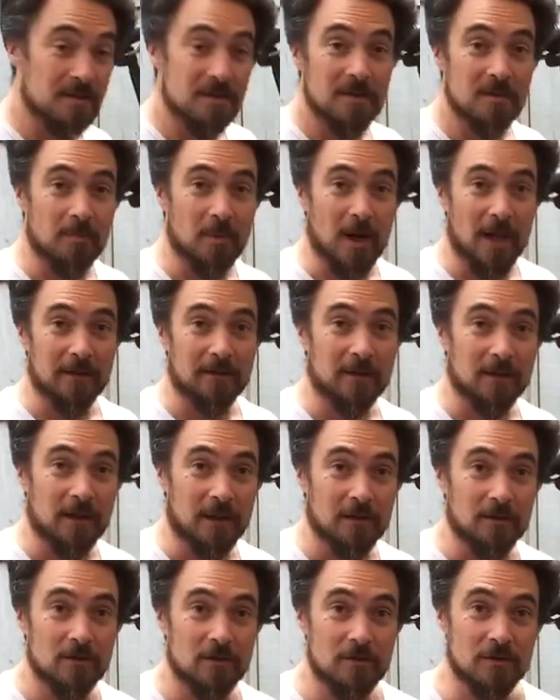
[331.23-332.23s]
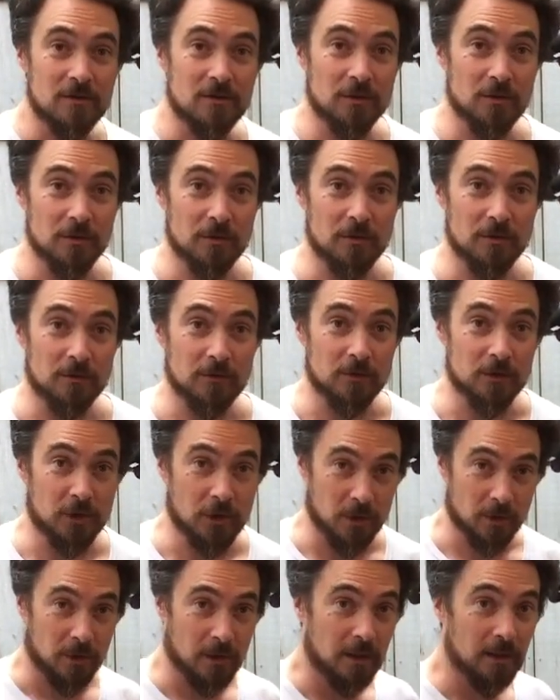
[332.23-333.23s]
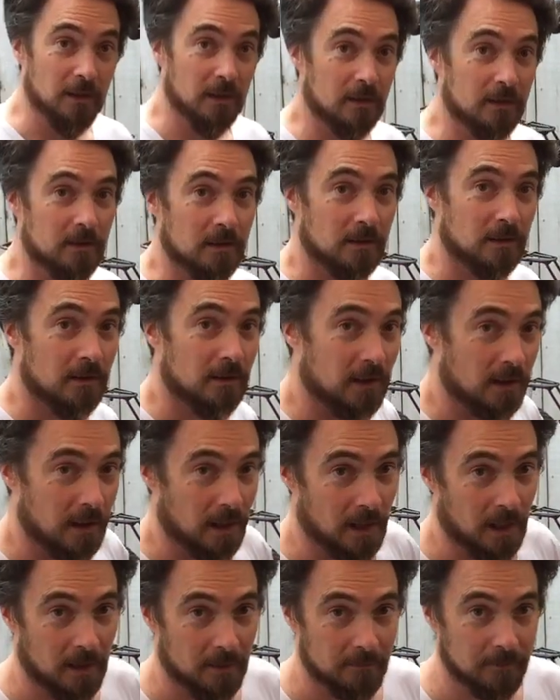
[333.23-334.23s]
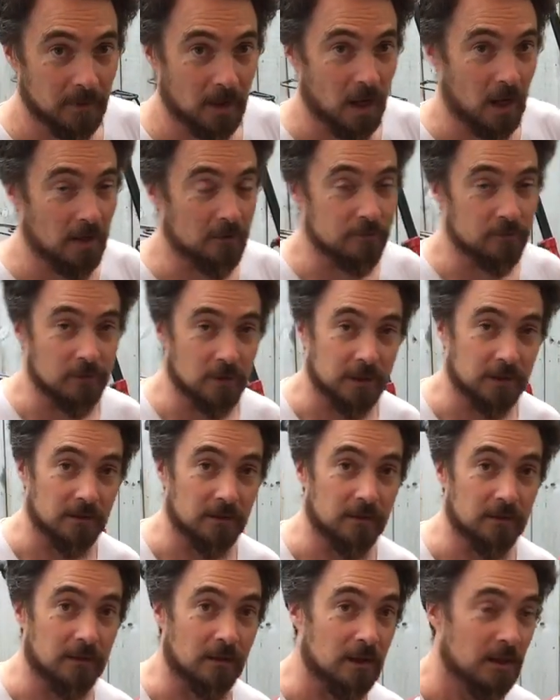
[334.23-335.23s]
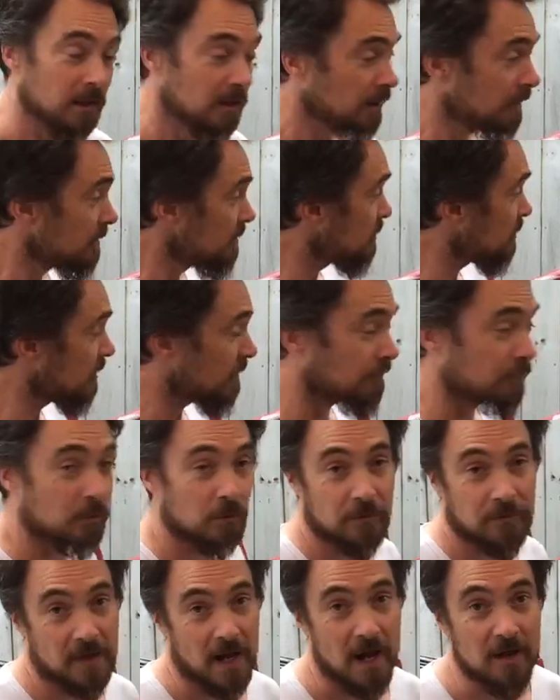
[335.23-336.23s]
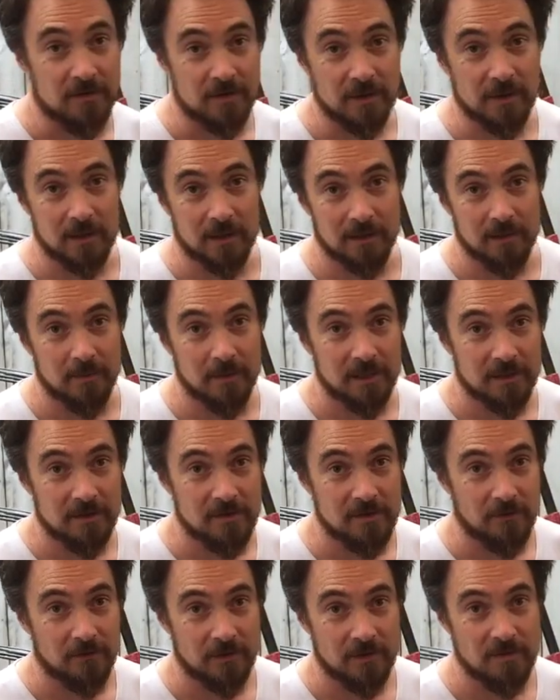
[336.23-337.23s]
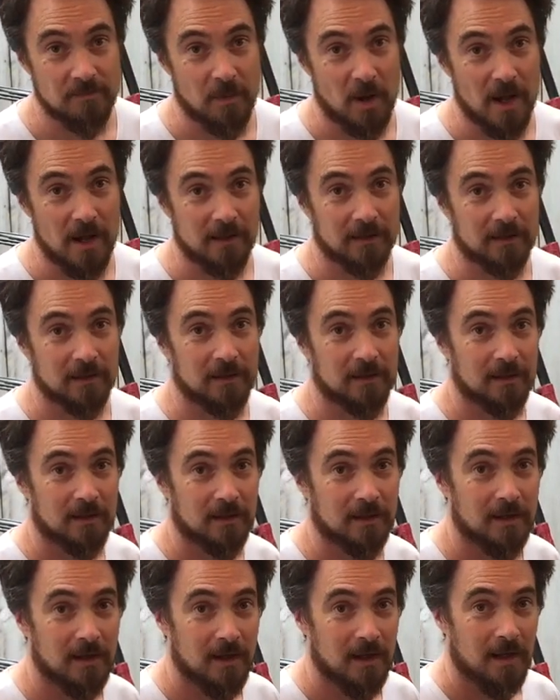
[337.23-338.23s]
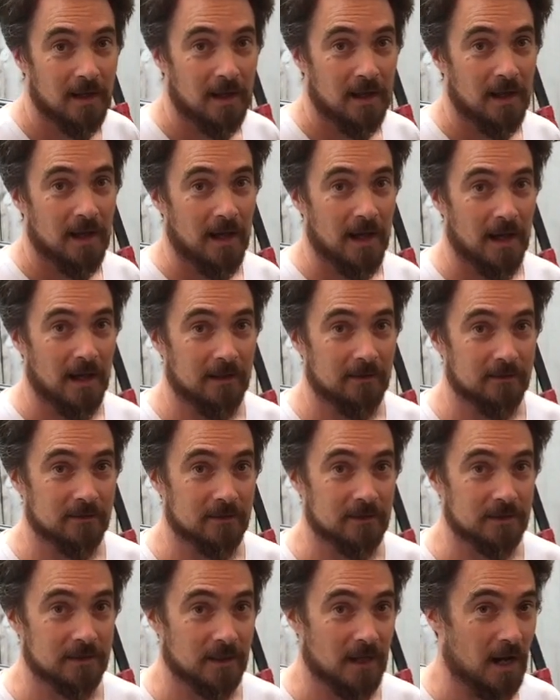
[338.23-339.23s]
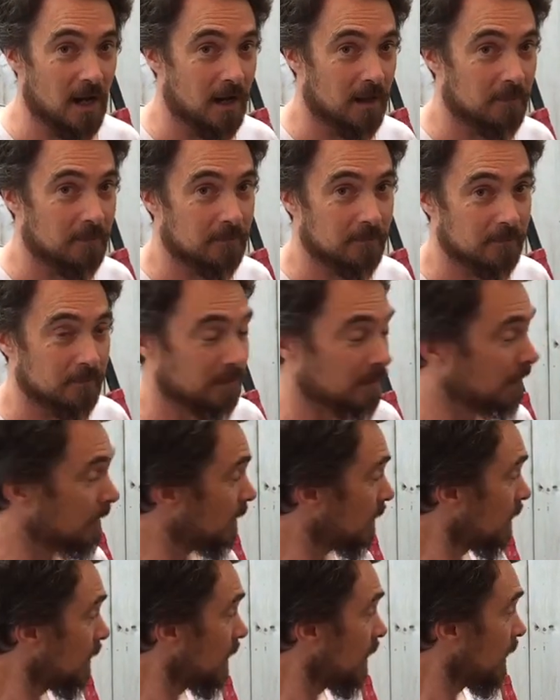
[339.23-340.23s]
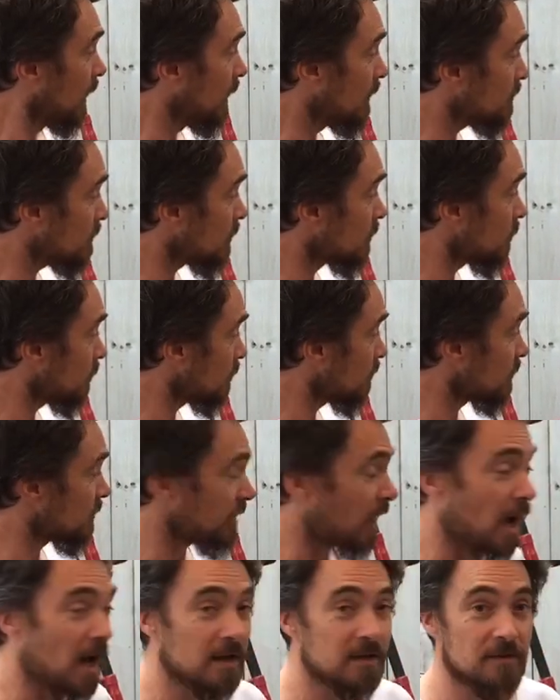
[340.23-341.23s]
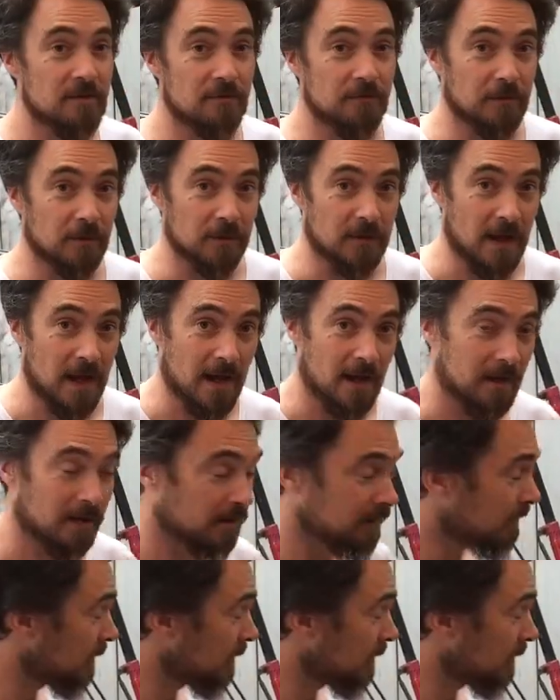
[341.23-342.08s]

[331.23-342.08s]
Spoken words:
is the bike that I use to tour. I've ridden several thousand kilometers on this bike, and it's a good size for that.